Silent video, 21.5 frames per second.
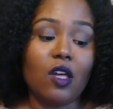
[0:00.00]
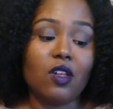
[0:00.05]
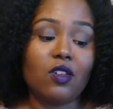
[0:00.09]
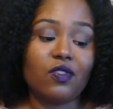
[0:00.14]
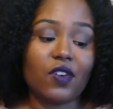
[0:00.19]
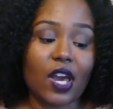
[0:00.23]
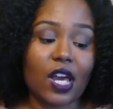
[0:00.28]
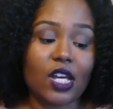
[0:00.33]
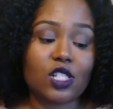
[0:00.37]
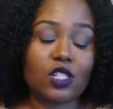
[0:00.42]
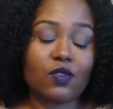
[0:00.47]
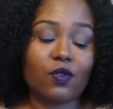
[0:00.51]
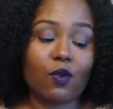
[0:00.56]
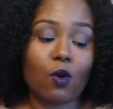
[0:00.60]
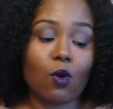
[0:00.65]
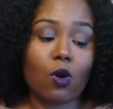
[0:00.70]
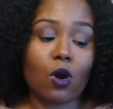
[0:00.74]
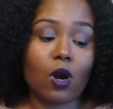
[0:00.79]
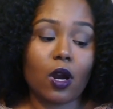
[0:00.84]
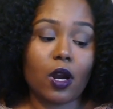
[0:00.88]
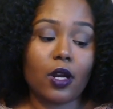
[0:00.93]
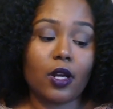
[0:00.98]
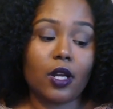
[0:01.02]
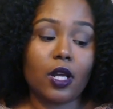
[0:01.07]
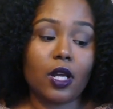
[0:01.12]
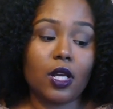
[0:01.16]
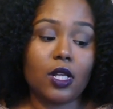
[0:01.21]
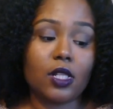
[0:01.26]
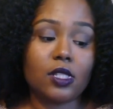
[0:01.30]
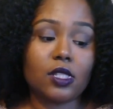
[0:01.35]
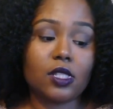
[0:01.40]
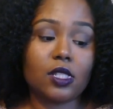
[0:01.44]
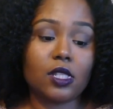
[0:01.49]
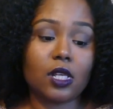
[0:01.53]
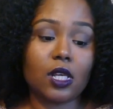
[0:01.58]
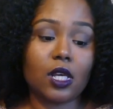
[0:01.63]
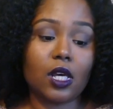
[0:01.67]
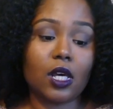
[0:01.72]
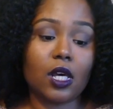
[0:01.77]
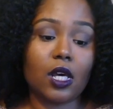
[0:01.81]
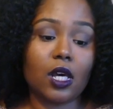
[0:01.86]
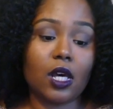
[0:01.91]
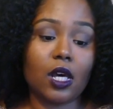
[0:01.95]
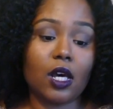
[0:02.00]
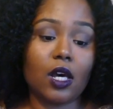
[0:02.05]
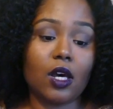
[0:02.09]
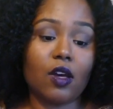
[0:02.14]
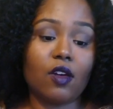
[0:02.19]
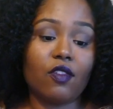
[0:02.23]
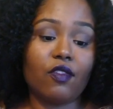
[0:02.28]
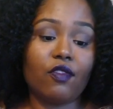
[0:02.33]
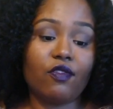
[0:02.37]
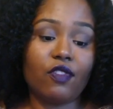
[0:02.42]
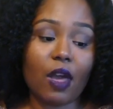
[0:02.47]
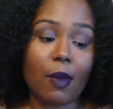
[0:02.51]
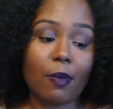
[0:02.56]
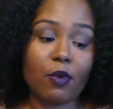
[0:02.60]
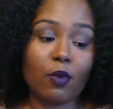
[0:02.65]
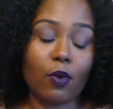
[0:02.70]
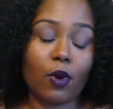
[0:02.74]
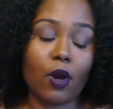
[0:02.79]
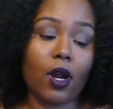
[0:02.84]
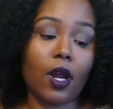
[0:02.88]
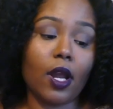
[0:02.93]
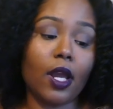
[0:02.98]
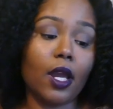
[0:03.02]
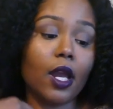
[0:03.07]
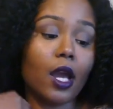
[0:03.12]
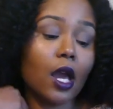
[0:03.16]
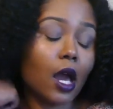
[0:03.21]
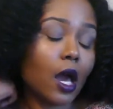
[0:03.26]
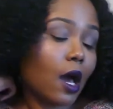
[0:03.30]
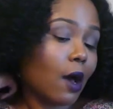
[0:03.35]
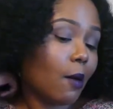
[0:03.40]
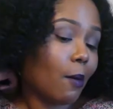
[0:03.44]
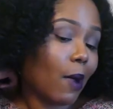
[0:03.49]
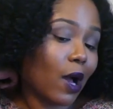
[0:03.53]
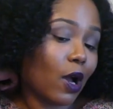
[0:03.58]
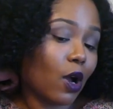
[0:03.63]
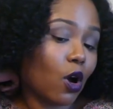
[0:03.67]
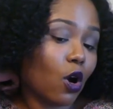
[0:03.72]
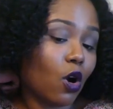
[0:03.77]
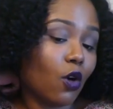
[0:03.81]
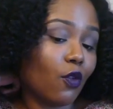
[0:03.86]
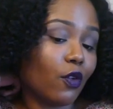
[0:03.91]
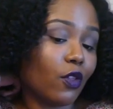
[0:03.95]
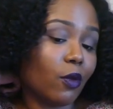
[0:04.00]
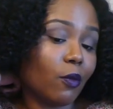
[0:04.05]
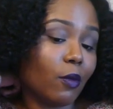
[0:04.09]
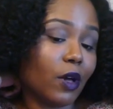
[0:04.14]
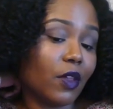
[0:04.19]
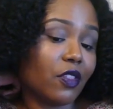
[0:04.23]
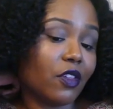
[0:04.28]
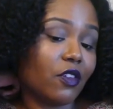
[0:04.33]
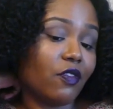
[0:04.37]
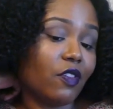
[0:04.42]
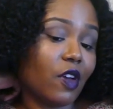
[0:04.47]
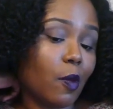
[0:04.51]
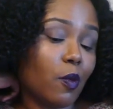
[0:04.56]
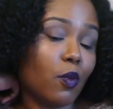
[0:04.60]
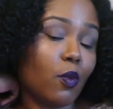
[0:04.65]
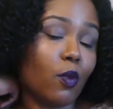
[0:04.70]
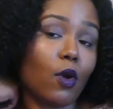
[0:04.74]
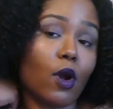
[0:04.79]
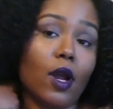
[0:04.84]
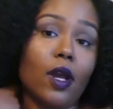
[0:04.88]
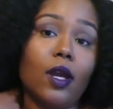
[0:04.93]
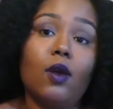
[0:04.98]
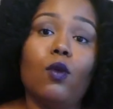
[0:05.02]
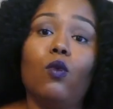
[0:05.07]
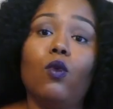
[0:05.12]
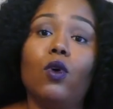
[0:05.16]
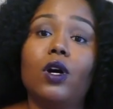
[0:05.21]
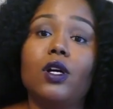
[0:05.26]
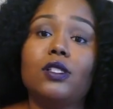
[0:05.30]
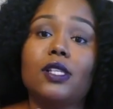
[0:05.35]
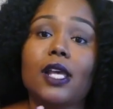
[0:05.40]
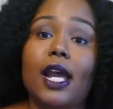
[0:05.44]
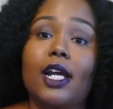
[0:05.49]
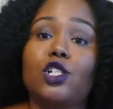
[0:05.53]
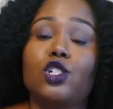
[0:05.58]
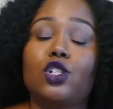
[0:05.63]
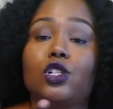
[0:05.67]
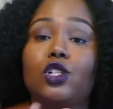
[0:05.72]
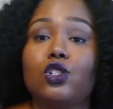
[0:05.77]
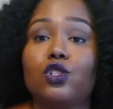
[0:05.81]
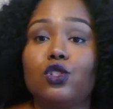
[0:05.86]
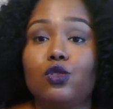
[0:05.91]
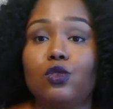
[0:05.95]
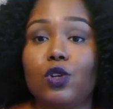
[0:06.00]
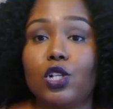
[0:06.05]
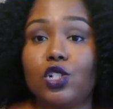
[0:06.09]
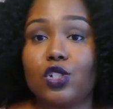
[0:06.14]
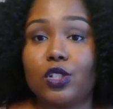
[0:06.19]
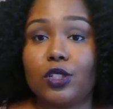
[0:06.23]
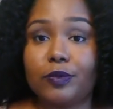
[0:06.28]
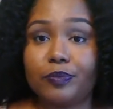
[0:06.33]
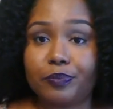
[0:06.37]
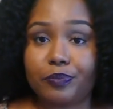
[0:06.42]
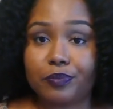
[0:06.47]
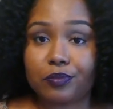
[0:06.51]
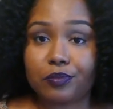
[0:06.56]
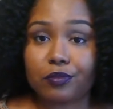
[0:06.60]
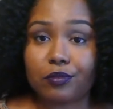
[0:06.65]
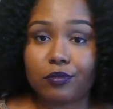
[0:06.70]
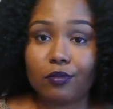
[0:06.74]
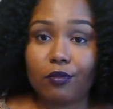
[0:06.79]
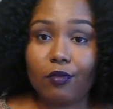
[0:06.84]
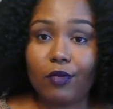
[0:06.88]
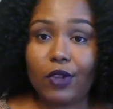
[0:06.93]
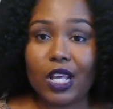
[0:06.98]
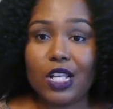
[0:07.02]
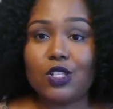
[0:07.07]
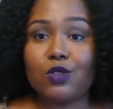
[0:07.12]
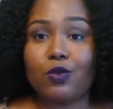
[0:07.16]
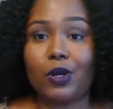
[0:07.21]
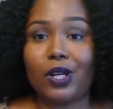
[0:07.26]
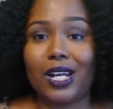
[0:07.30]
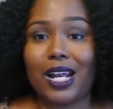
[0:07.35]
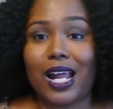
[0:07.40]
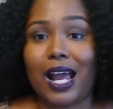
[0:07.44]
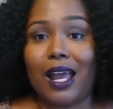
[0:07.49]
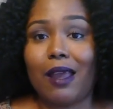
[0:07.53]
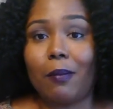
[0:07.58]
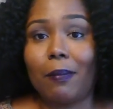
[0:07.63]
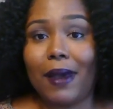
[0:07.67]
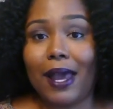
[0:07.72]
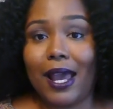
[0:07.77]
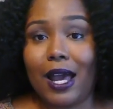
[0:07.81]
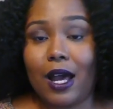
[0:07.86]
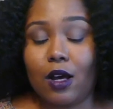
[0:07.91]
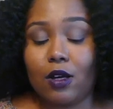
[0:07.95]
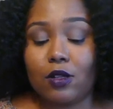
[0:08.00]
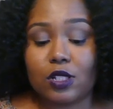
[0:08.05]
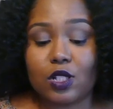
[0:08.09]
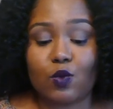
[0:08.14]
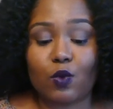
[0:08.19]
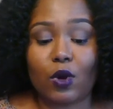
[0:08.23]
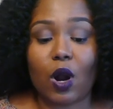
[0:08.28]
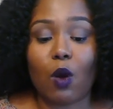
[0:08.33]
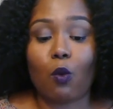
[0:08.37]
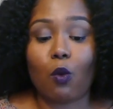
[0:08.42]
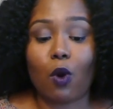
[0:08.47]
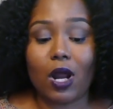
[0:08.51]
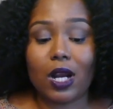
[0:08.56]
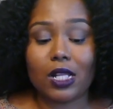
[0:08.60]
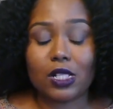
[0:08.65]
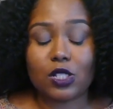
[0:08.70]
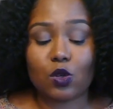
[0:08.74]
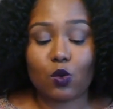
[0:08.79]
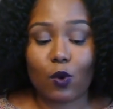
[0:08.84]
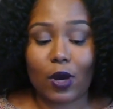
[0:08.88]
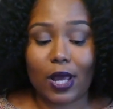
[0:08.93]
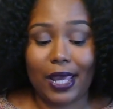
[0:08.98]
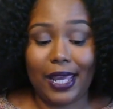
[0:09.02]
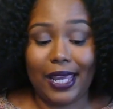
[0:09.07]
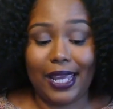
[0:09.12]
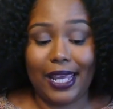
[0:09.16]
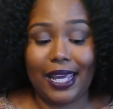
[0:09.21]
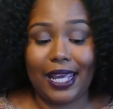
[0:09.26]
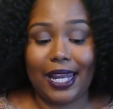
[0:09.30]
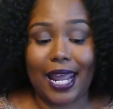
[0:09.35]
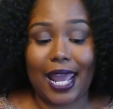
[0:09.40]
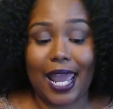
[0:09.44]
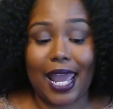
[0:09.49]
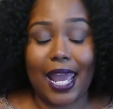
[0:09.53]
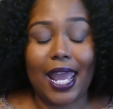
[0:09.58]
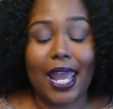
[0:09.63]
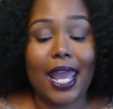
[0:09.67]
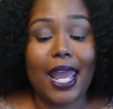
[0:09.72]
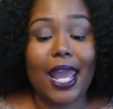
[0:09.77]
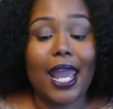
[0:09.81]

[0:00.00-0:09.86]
fast forward to February, my goal for the month of February was actually 229 pounds is what I wanted to weigh in at,